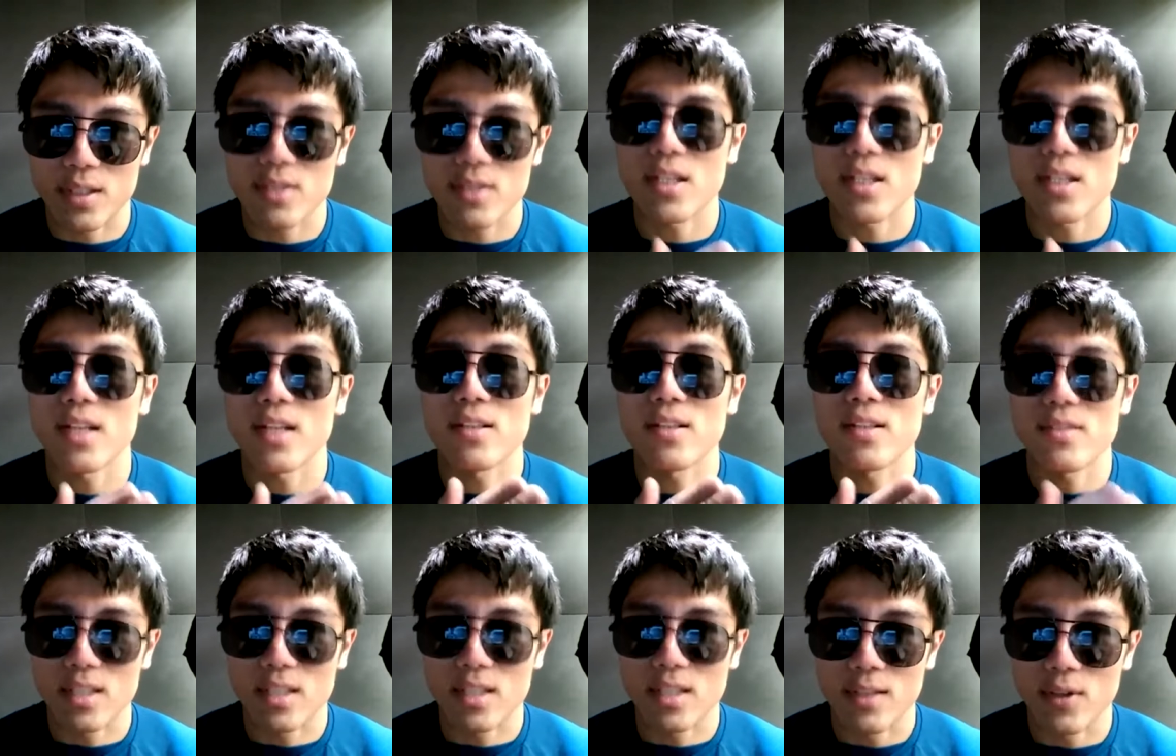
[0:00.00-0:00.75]
The China
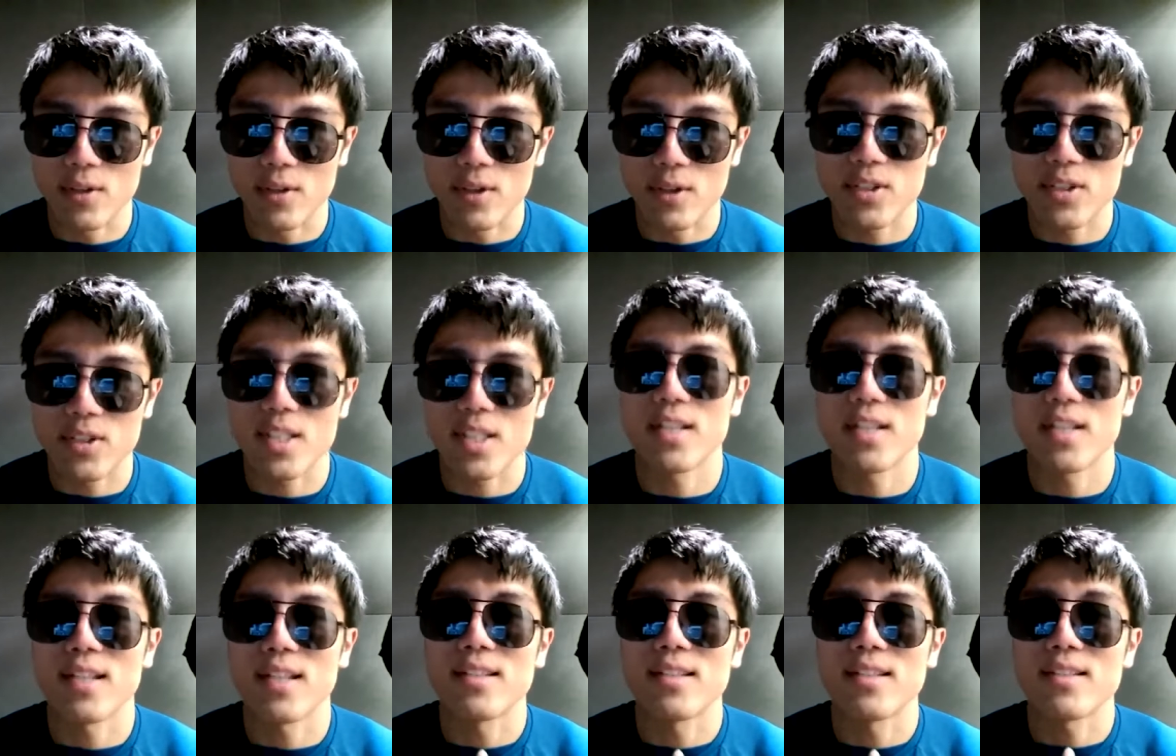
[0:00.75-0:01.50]
is evil.
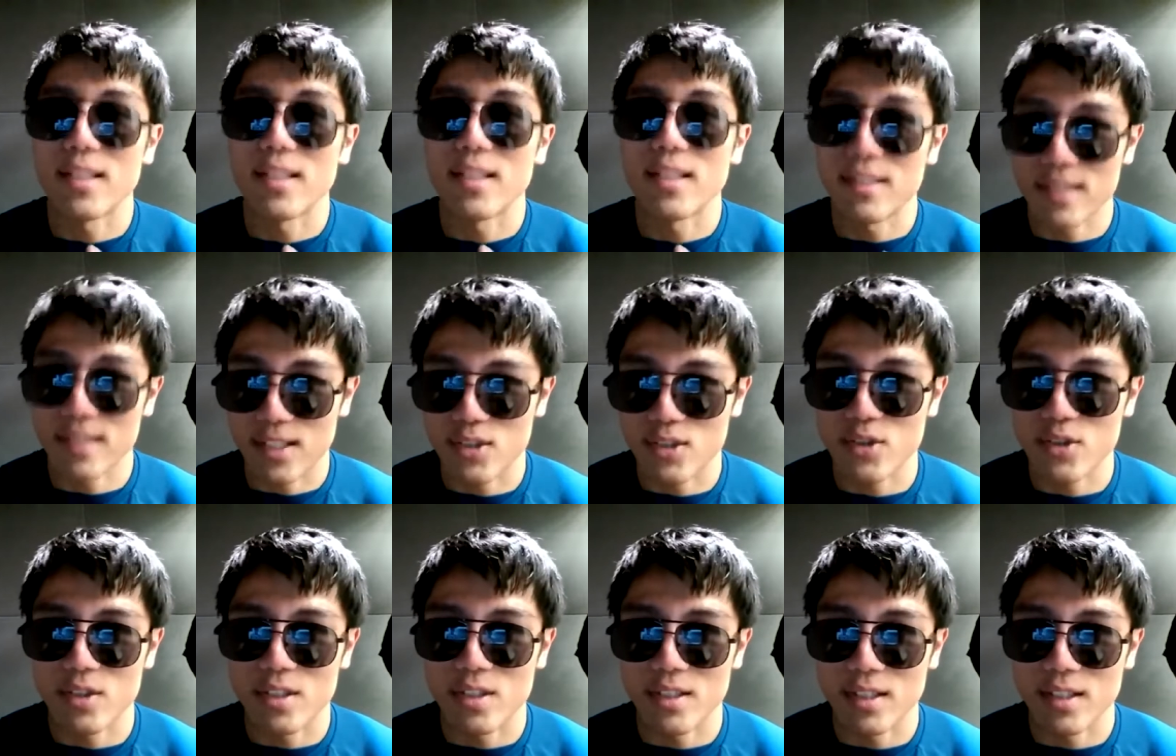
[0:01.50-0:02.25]
China did this
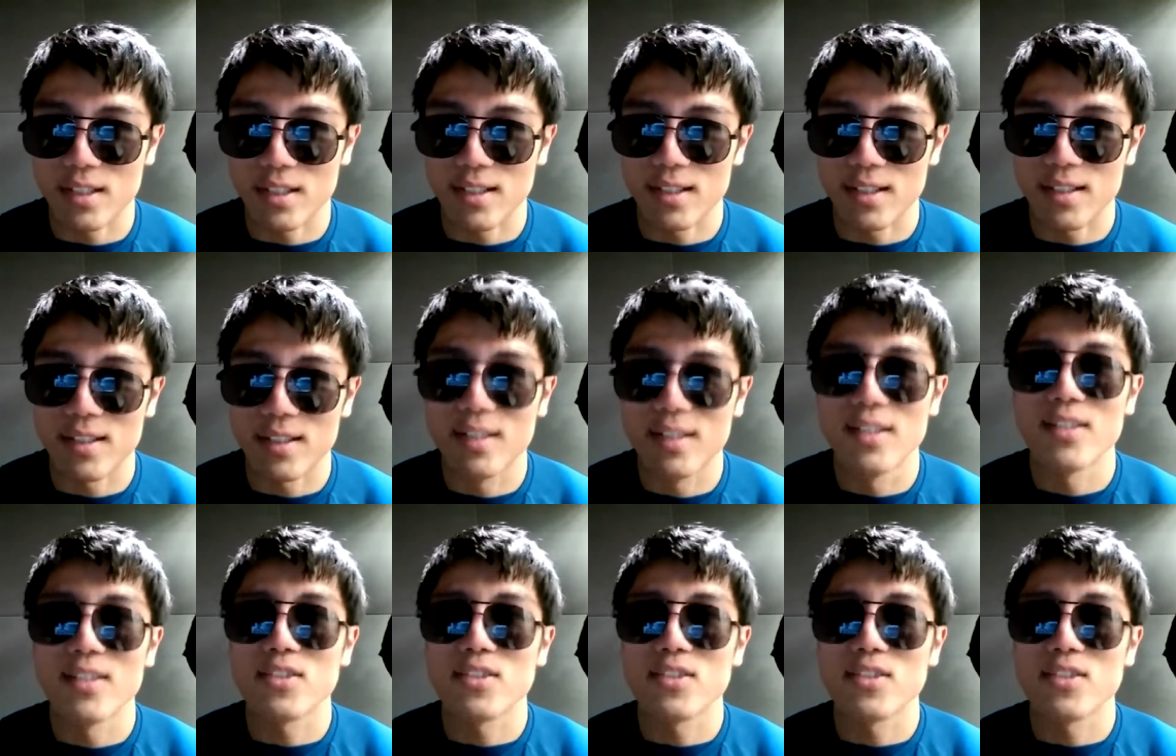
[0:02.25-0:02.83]
intentionally.